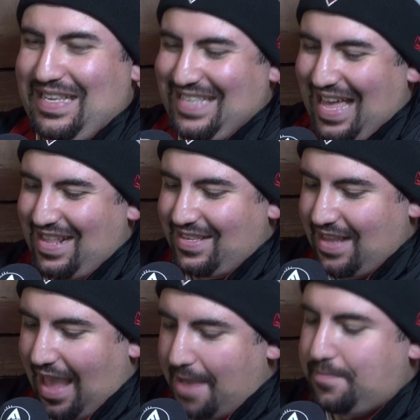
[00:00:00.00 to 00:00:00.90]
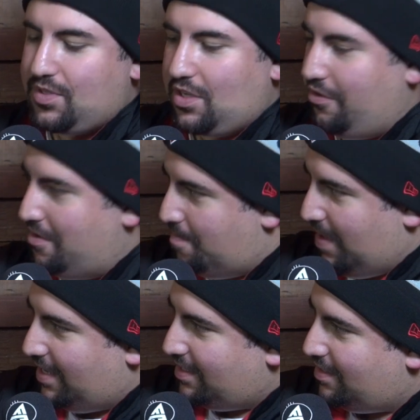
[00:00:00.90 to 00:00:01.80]
is at its absolute
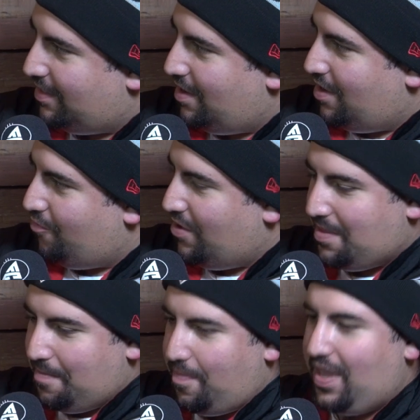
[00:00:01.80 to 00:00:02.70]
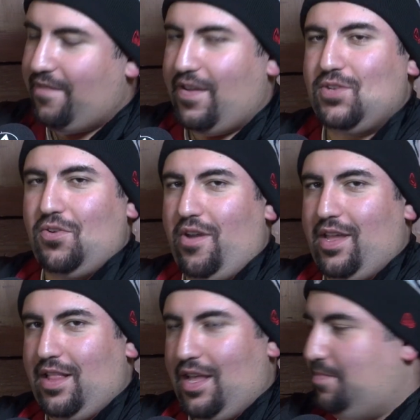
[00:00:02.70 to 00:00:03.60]
best when the big
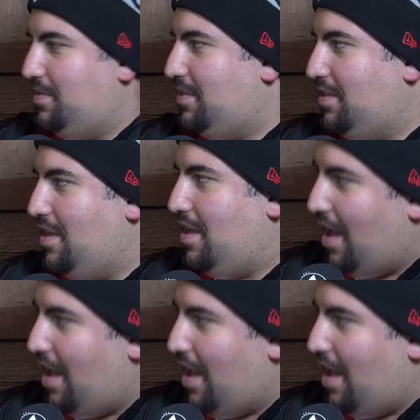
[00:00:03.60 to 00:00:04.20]
Victorian clubs yeah.